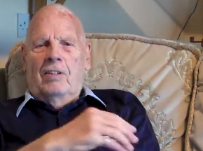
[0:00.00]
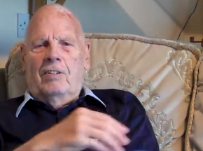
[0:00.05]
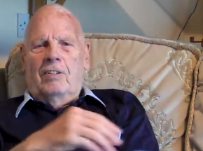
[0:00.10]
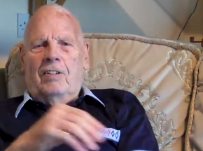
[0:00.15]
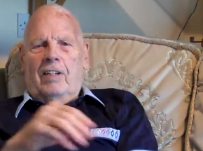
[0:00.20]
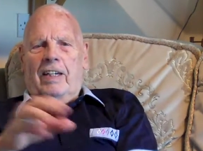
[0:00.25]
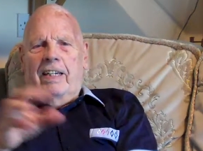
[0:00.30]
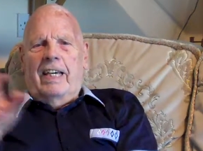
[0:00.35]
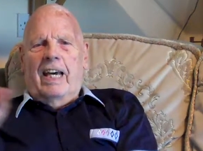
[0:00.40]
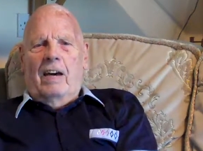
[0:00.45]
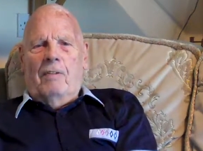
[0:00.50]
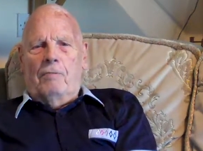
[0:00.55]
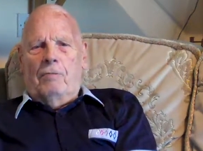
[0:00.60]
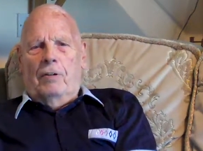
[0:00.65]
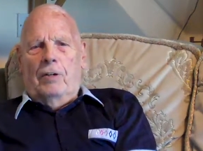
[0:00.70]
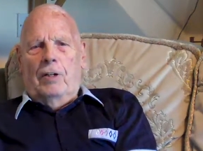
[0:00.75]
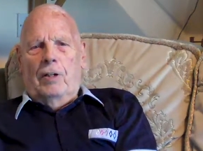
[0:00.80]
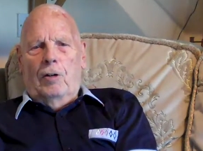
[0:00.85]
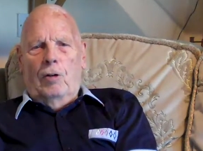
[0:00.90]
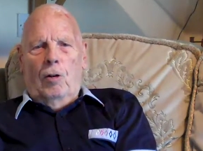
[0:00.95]
to
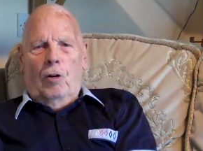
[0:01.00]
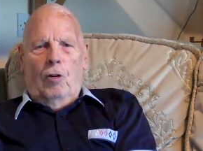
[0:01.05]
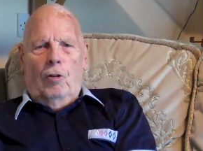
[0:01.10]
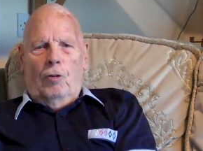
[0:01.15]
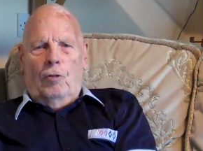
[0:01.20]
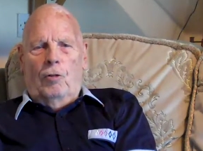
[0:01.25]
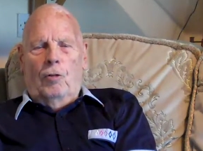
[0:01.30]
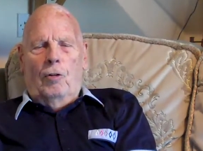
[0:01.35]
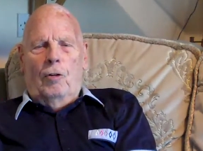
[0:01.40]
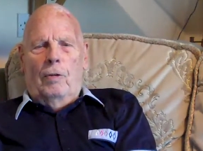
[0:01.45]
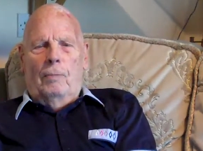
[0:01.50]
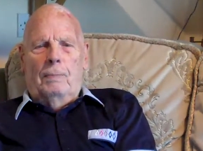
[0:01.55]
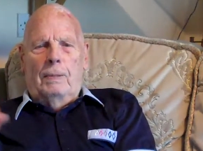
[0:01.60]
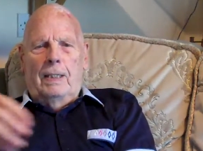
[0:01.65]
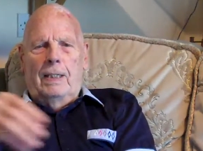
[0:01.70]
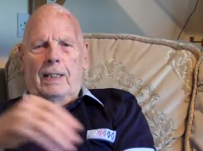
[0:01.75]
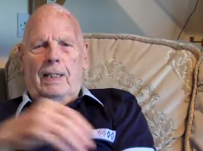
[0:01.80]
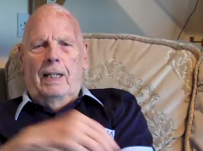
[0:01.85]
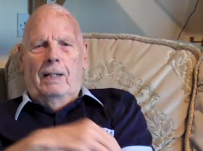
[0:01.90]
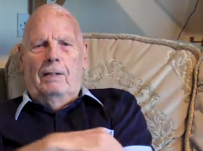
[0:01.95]
cafe and order them
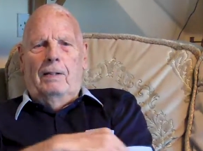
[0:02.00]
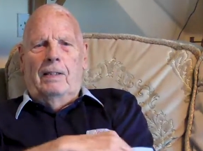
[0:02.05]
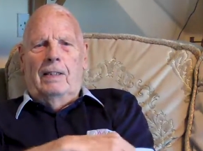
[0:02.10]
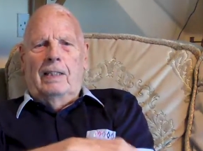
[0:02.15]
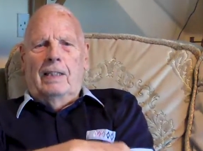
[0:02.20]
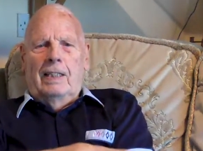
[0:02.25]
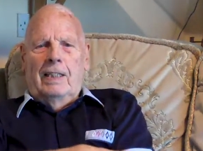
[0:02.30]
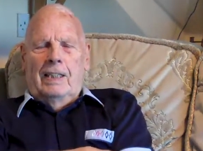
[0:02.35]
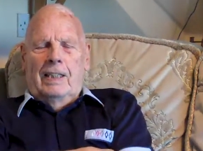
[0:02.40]
and then